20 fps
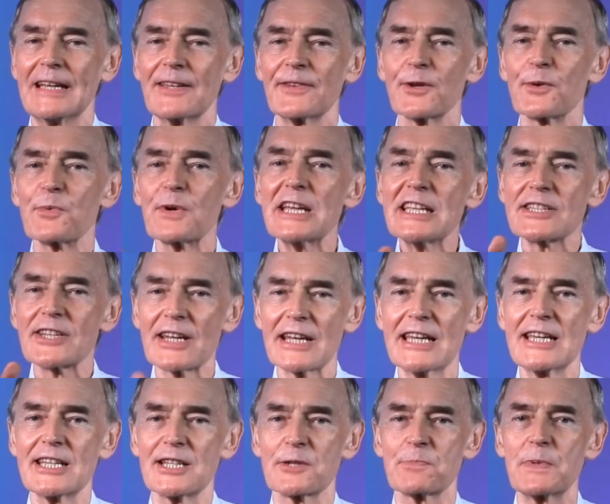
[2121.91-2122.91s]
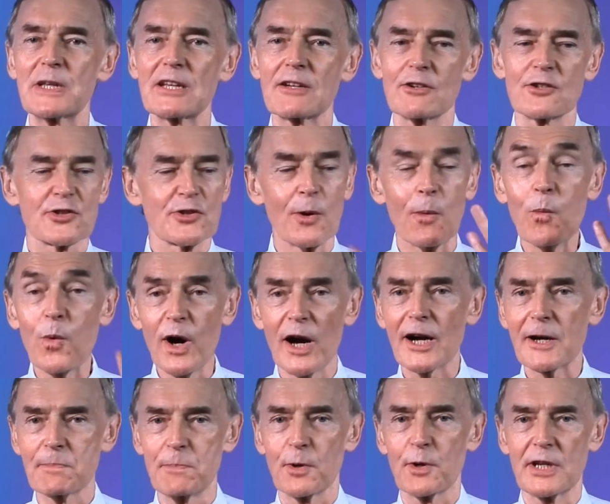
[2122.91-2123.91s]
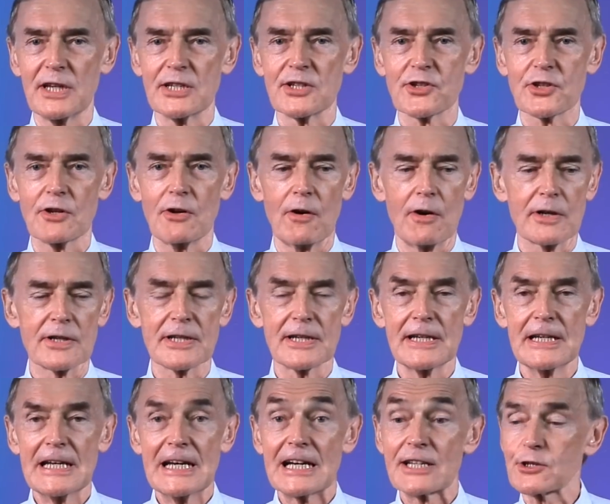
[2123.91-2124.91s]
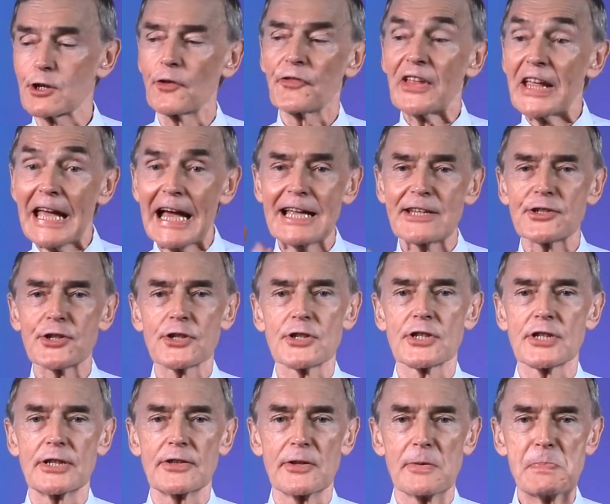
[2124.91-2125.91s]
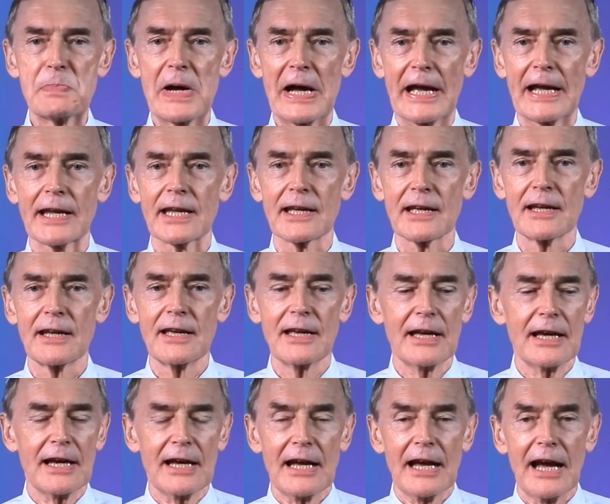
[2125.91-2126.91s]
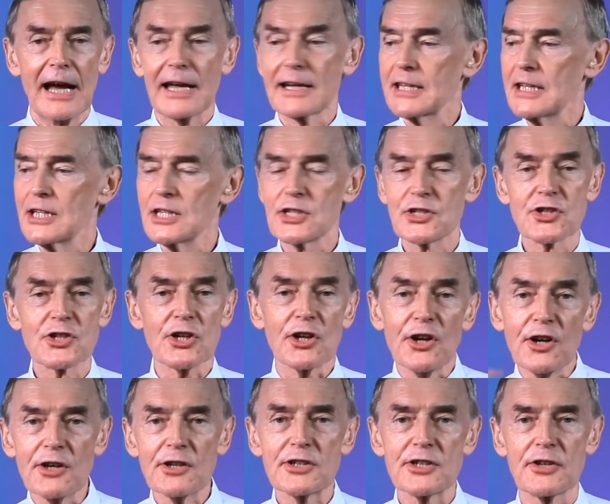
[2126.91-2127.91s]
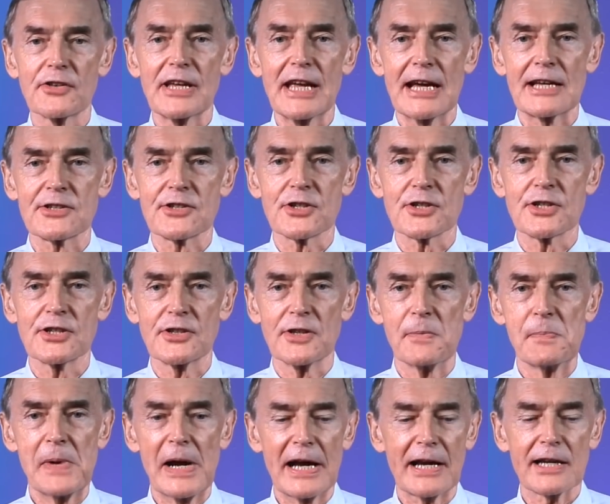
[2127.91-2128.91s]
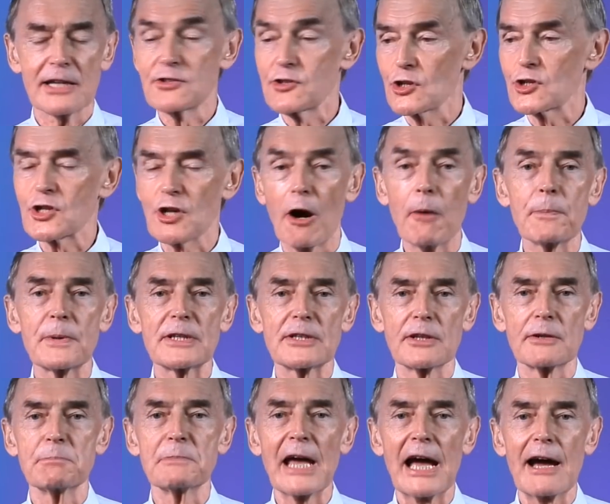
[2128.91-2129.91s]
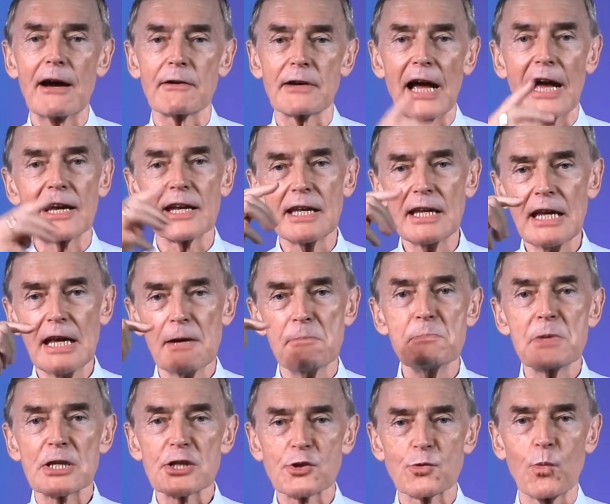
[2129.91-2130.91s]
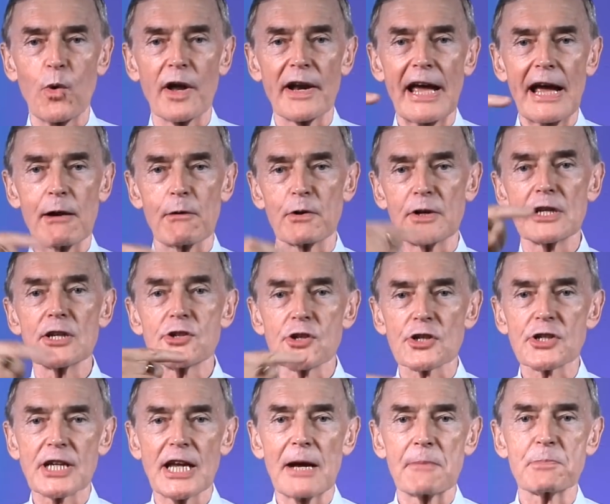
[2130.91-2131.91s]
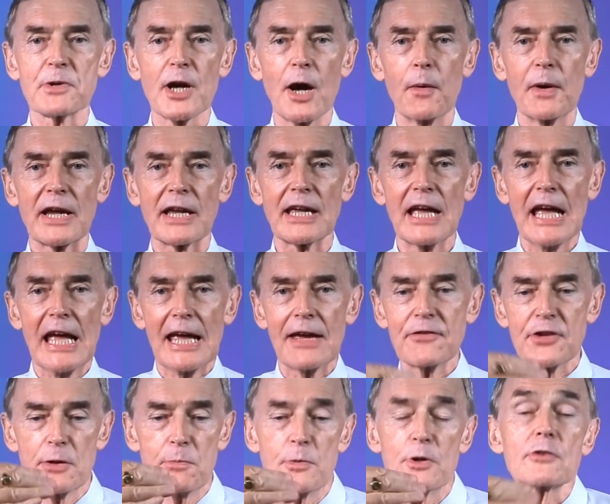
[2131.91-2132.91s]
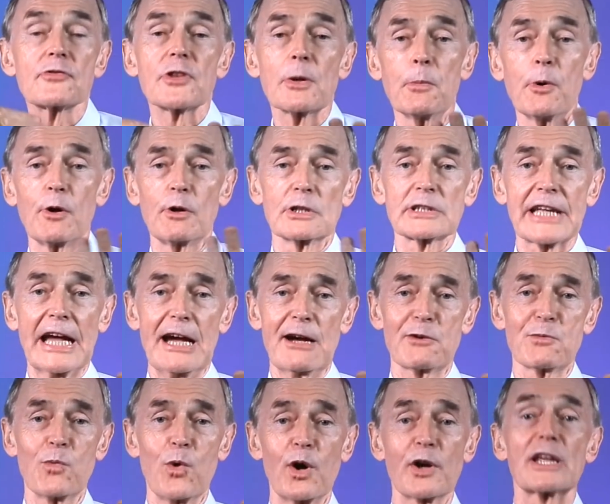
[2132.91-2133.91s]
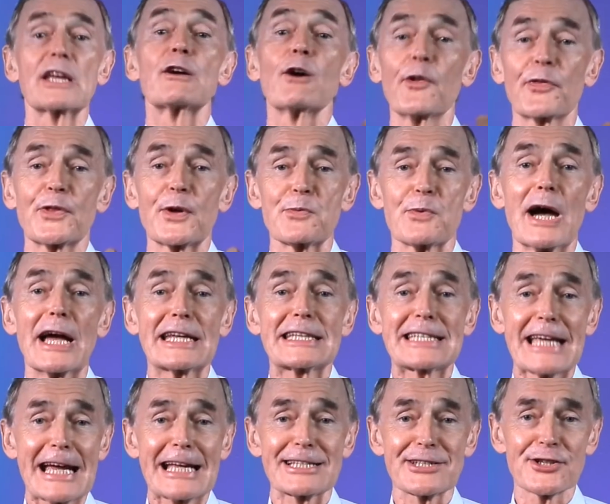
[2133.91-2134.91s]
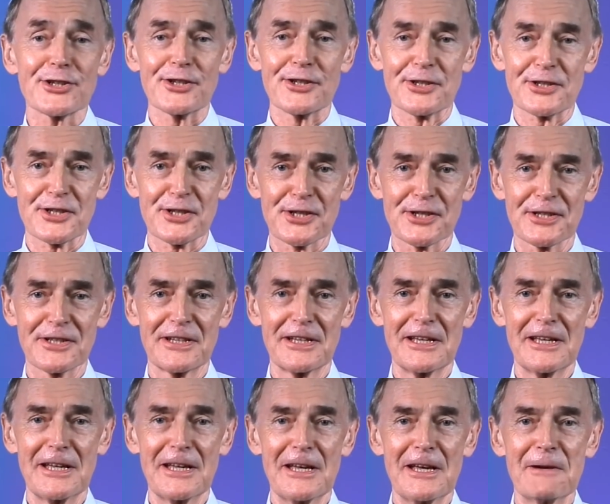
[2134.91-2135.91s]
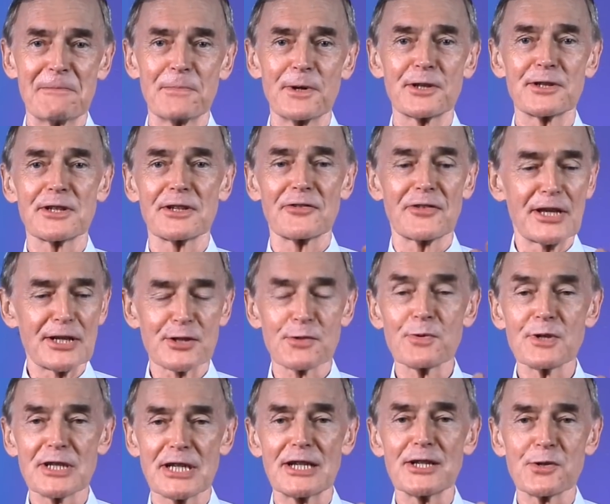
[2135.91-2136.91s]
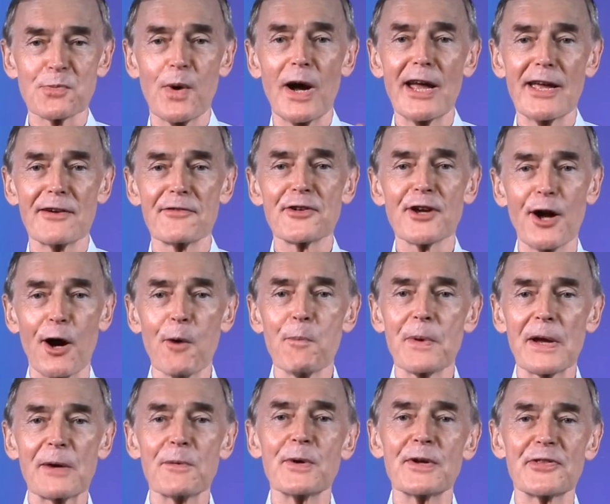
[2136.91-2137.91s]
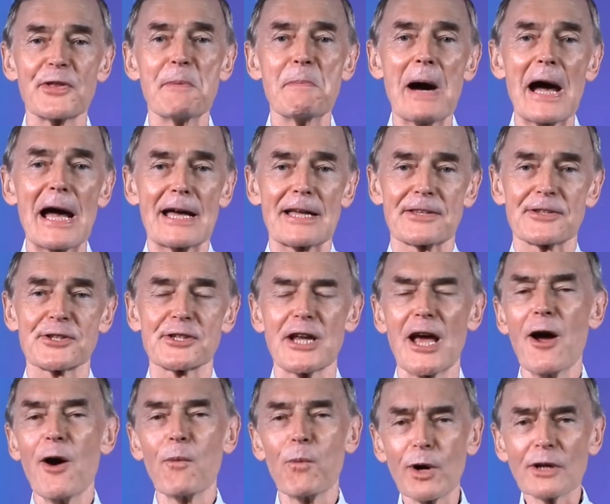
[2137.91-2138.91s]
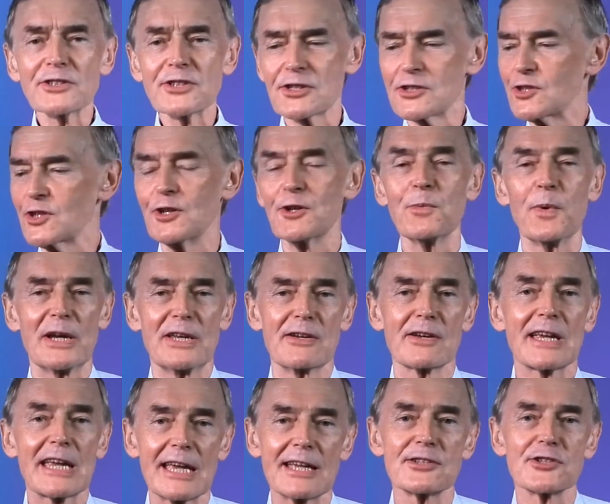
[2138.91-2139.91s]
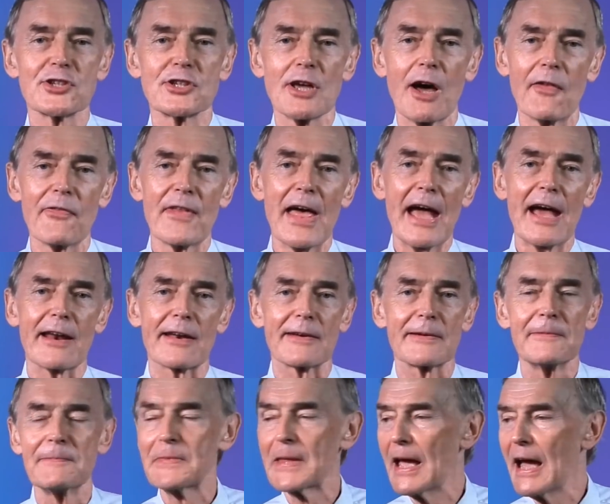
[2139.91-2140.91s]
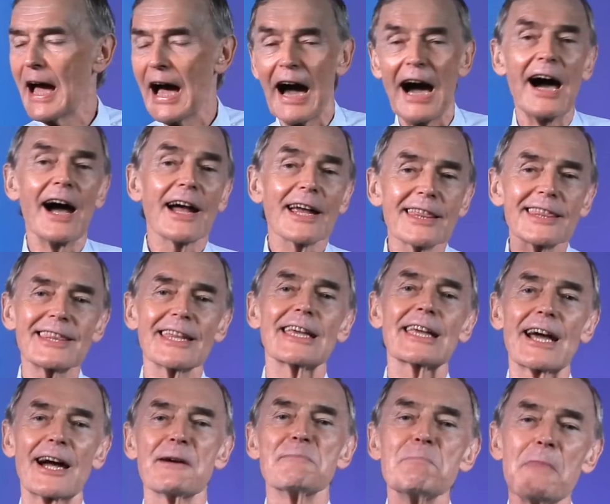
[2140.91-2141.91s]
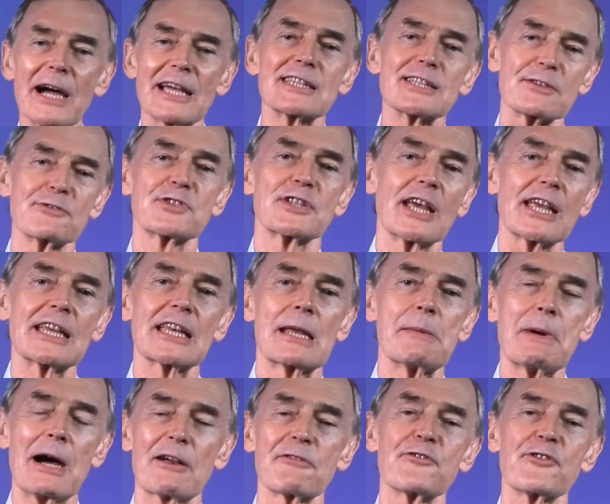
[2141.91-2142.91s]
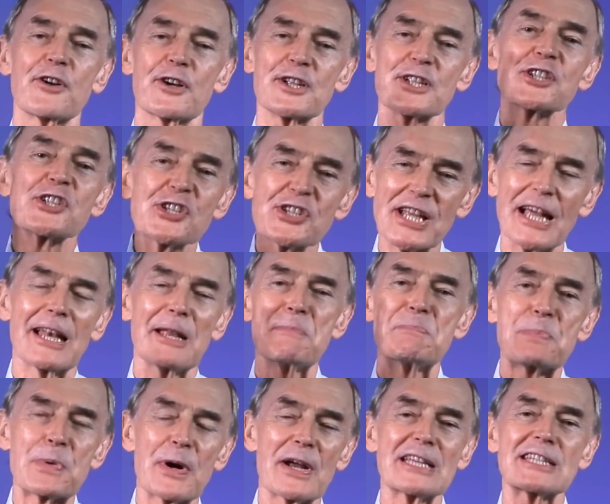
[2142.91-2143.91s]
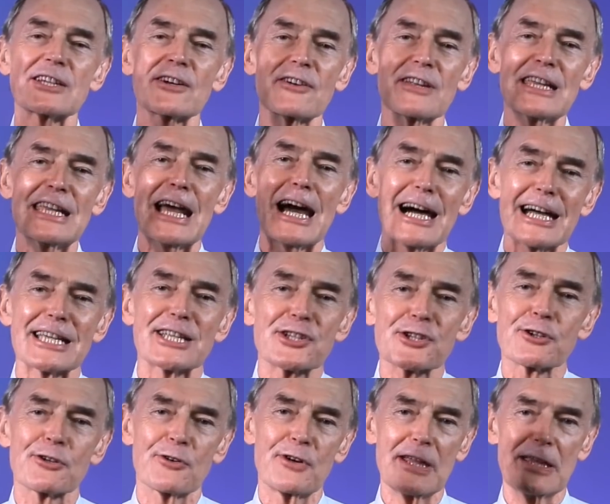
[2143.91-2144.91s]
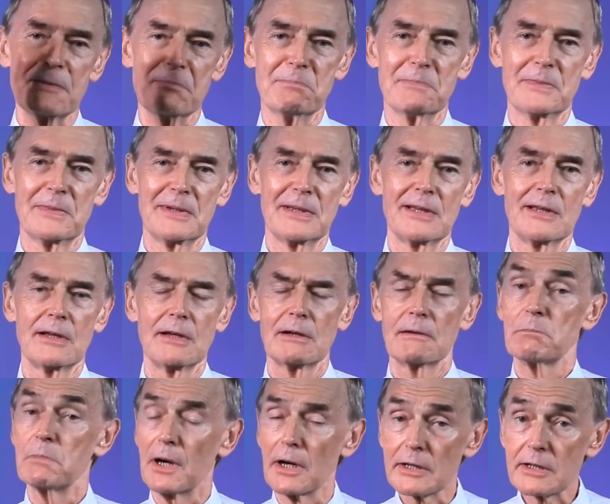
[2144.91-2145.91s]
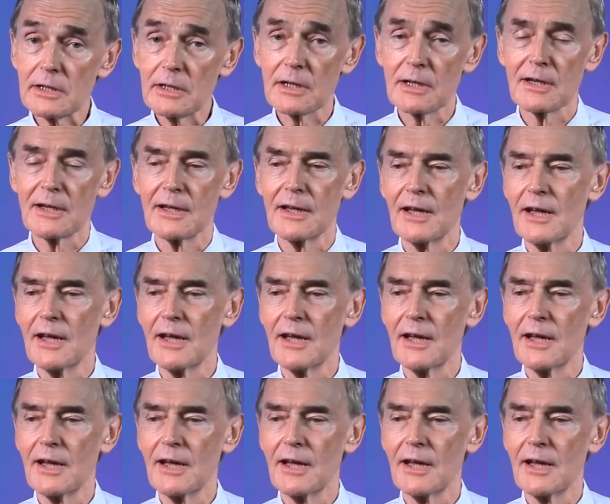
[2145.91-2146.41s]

The reason is because the workbook he's got has got the answers in the back and he's turned to the answers in the back and just copied them down and he missed one out and he just kept going. If you move them all down one, he got the right answers. But this was his way of coping with the maths. What do you do when your kid's done that? I think I might have taken him out for a celebratory ice cream. Pardon?